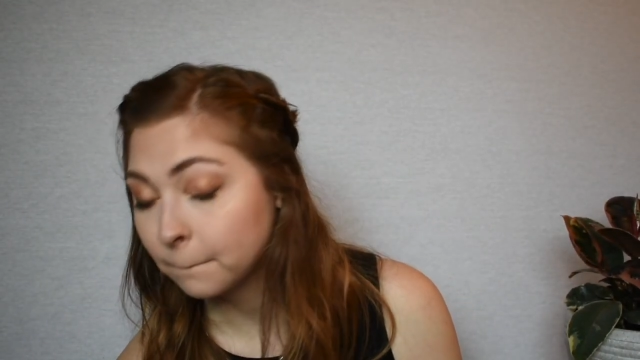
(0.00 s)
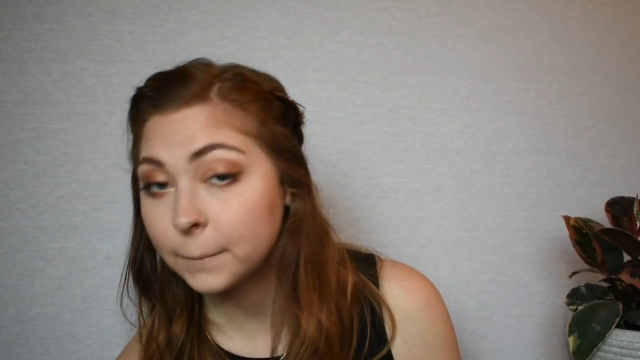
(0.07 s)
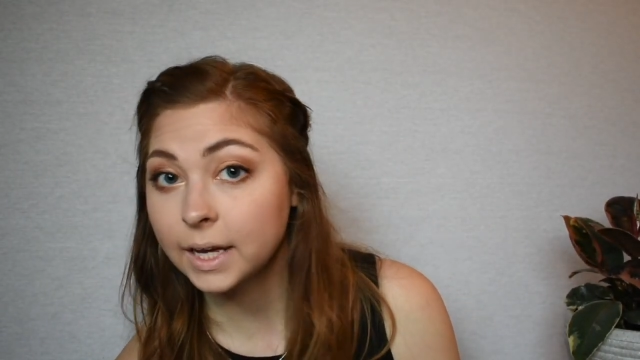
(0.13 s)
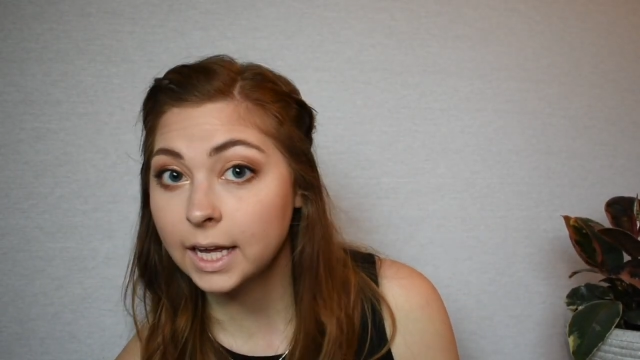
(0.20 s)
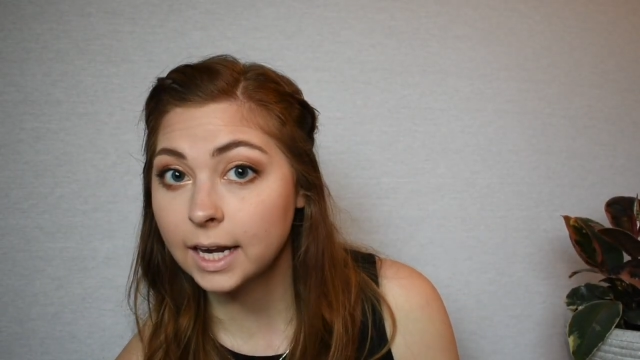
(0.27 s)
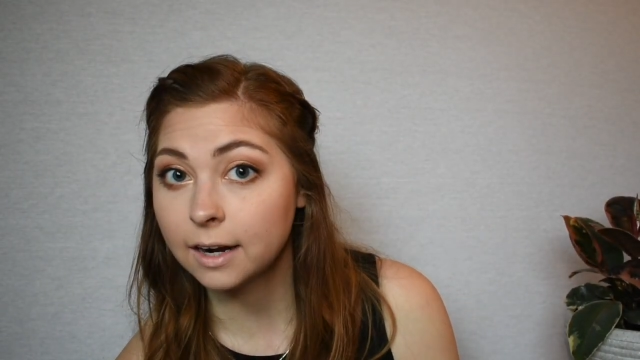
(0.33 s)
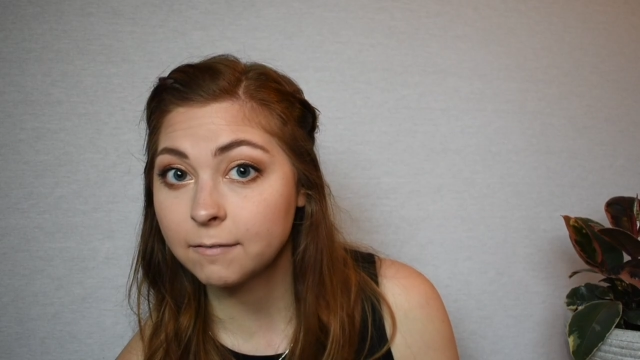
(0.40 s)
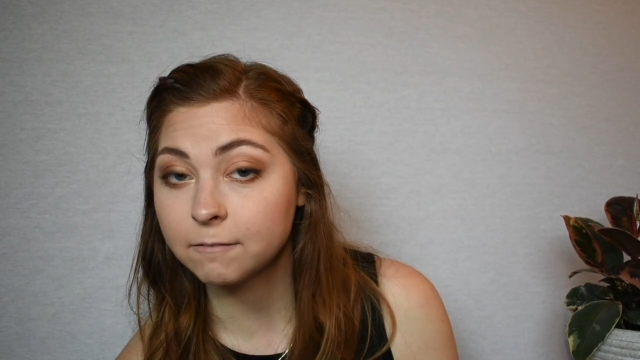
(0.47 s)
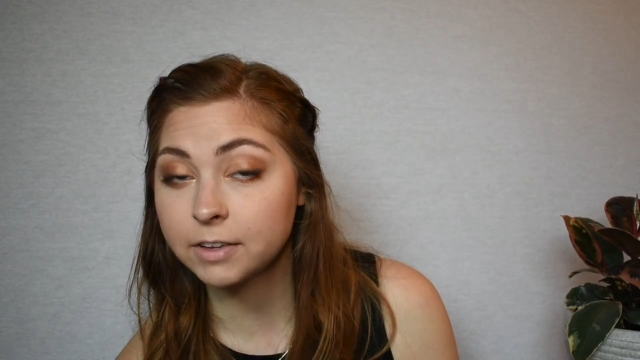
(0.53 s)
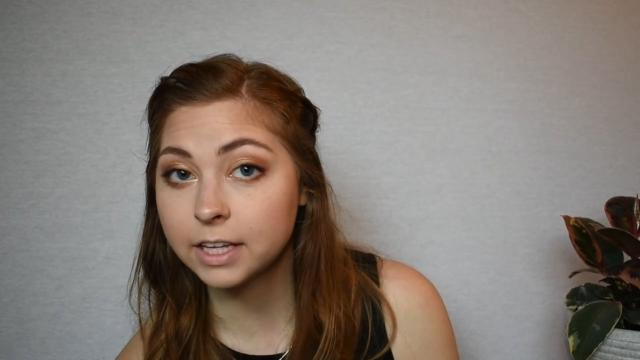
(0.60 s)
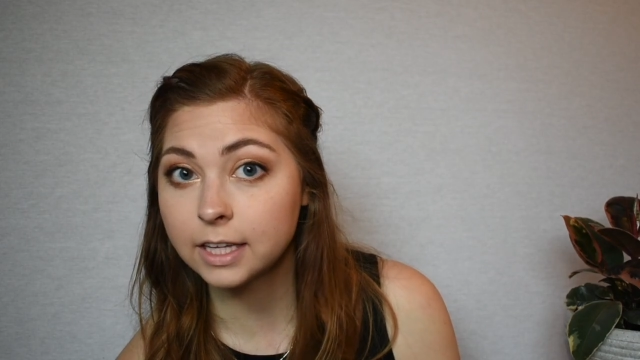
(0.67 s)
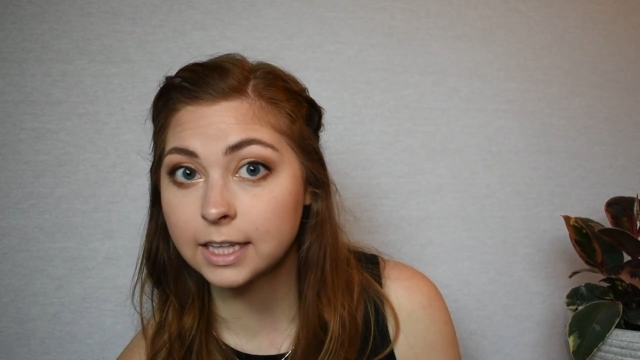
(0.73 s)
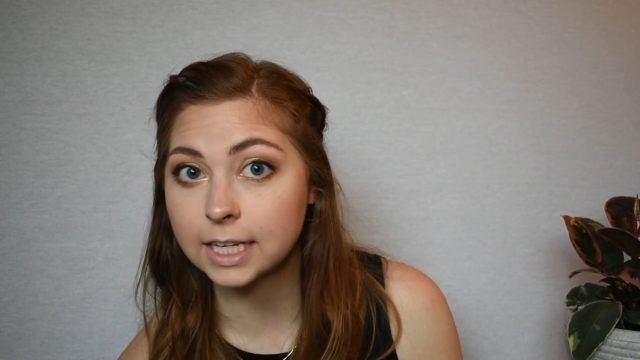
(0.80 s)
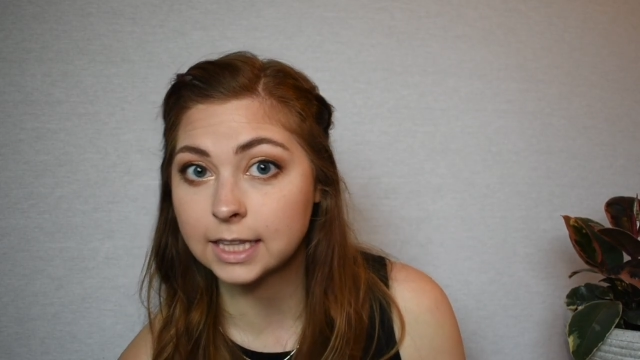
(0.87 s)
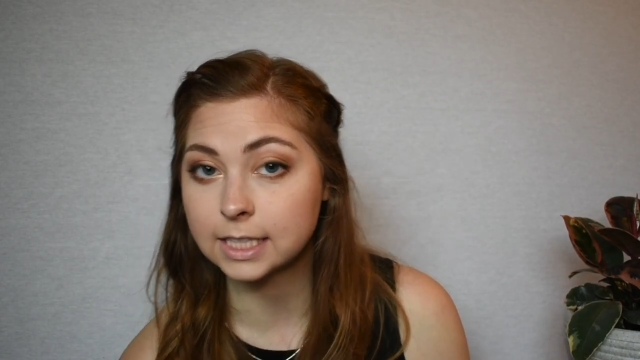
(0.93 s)
but I'm
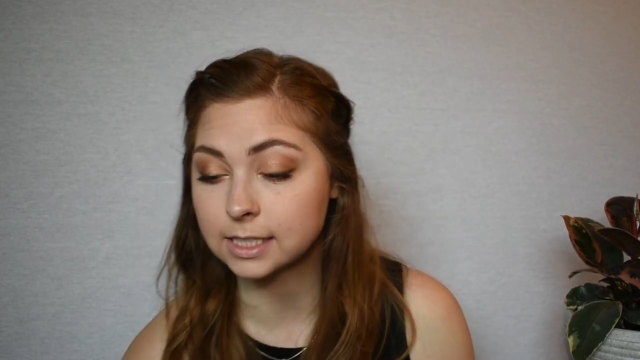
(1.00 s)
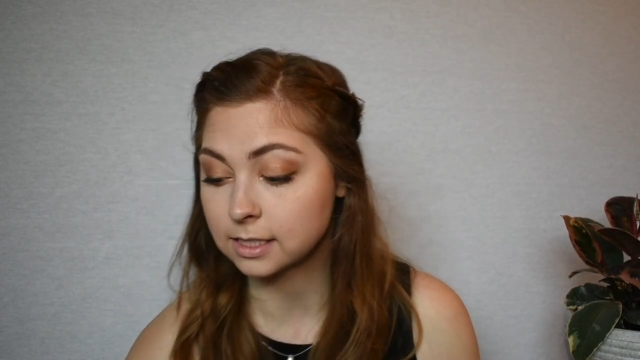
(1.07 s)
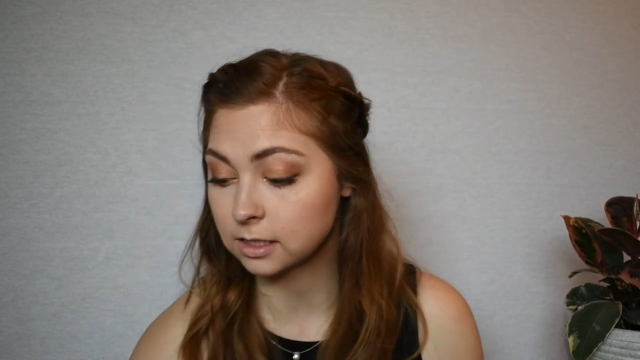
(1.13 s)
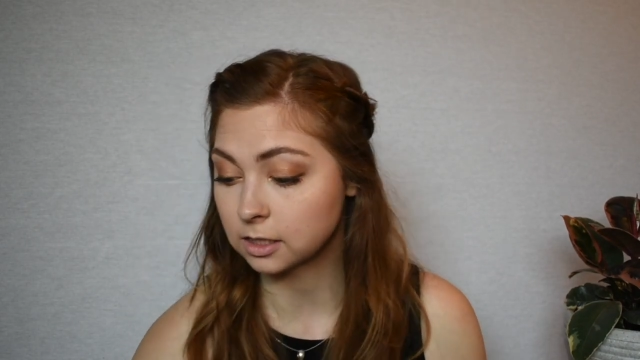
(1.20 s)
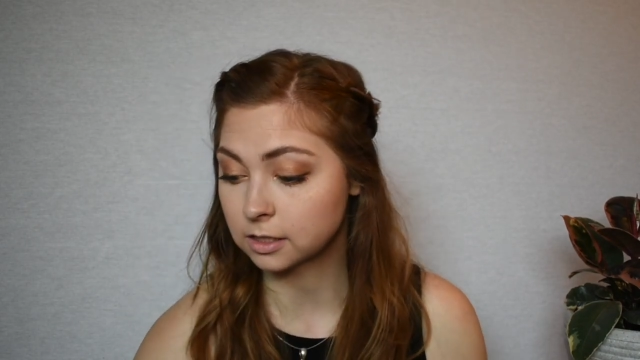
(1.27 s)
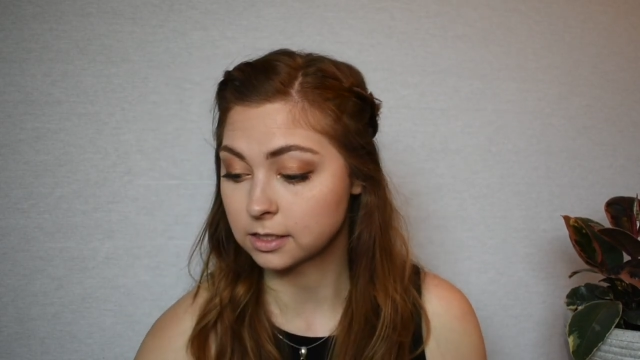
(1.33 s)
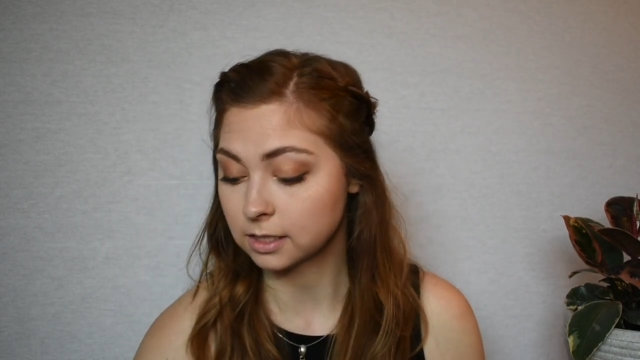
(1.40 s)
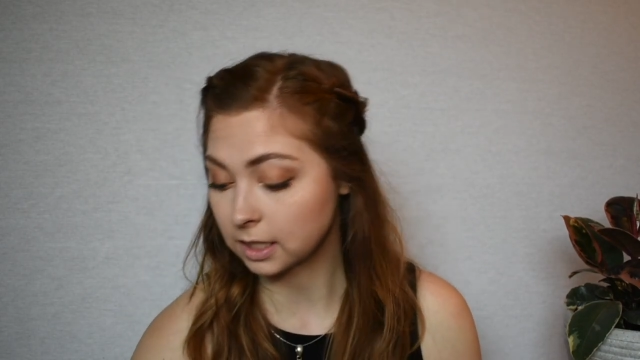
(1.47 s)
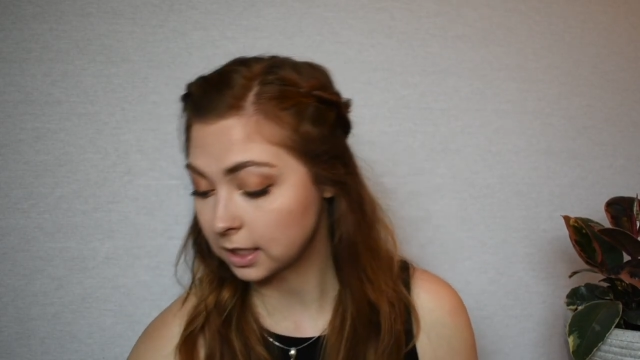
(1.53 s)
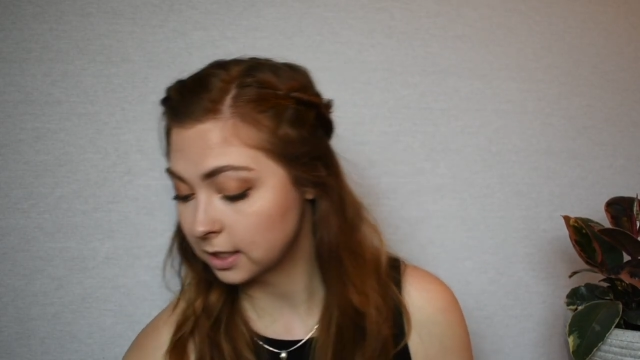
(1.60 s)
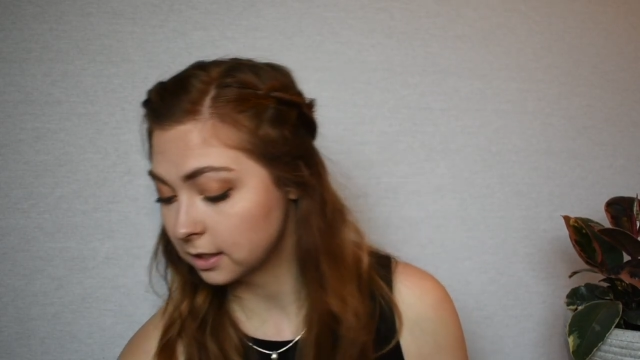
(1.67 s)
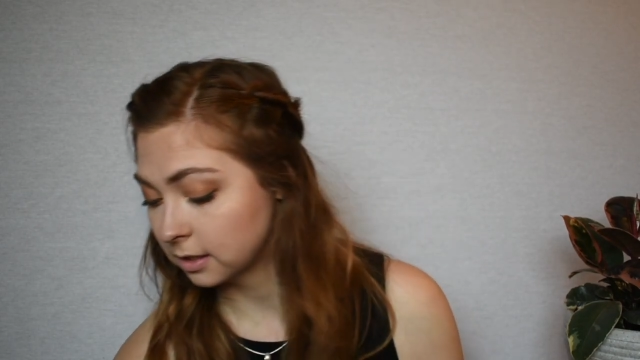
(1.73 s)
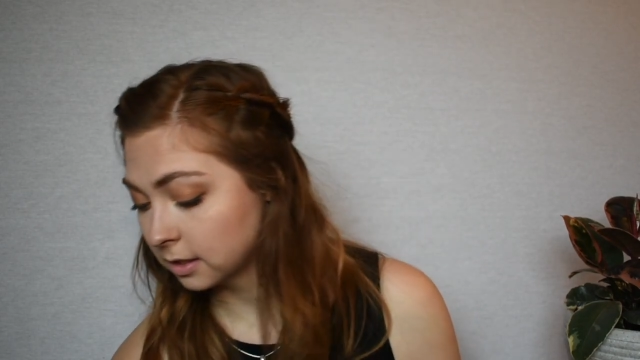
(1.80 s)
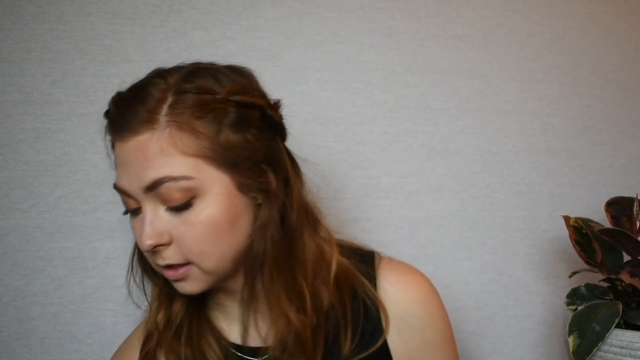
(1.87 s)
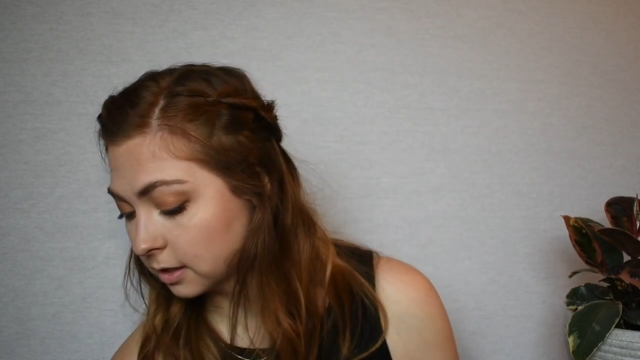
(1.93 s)
feeling like this looks
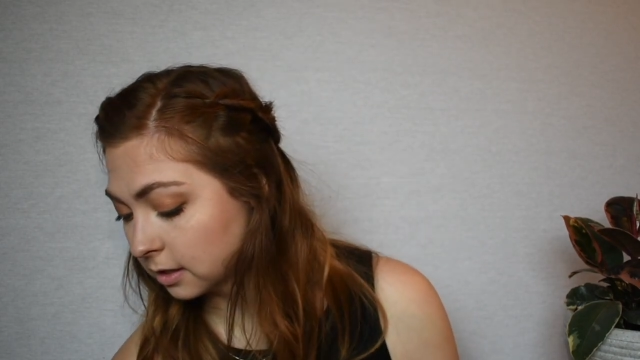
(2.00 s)
good.